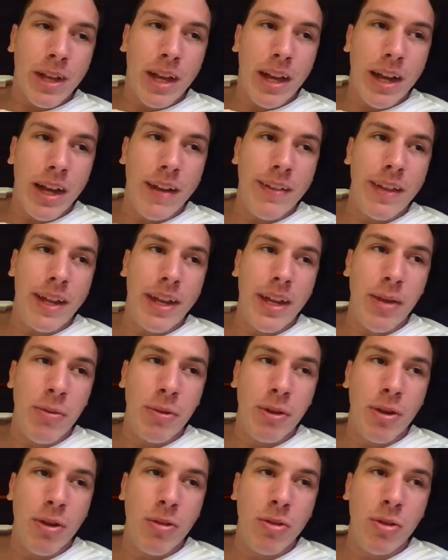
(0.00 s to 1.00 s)
And then he
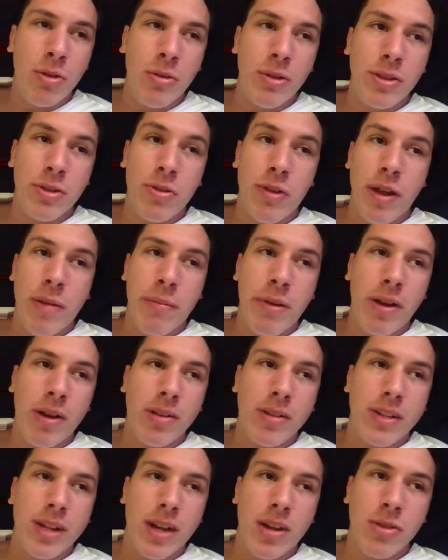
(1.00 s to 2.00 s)
would go to his
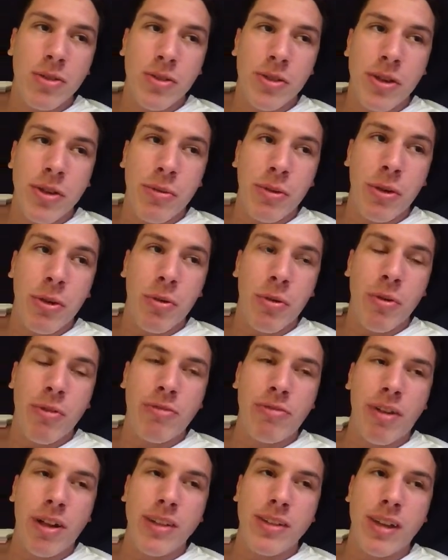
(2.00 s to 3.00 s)
grandparents' house, or he would go to a
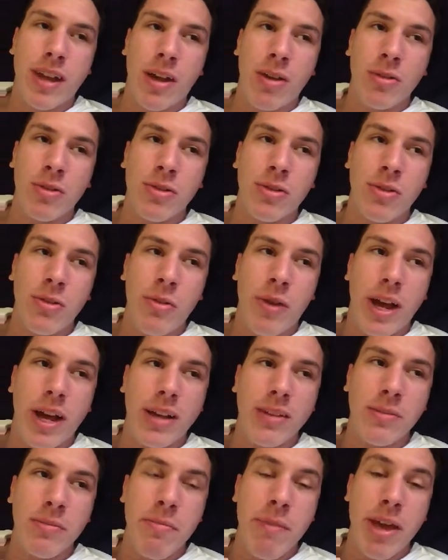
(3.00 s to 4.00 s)
friend's house who
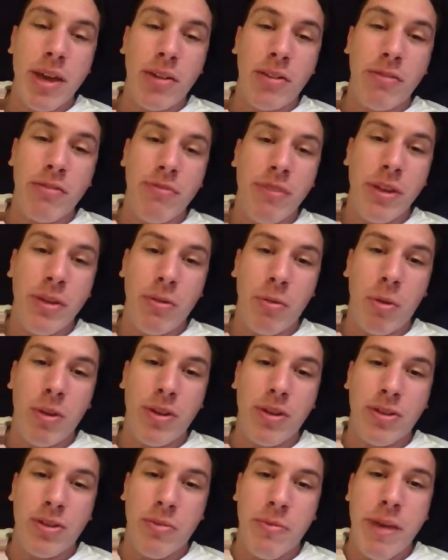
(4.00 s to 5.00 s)
has where
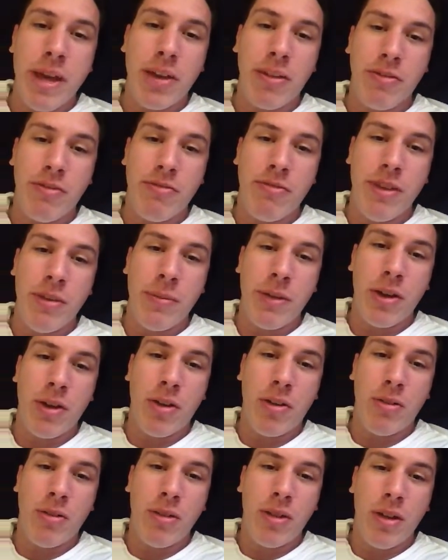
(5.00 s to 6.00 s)
there's a male and
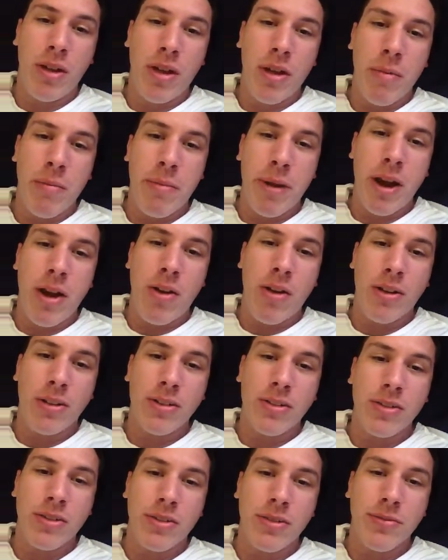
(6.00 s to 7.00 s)
female parents,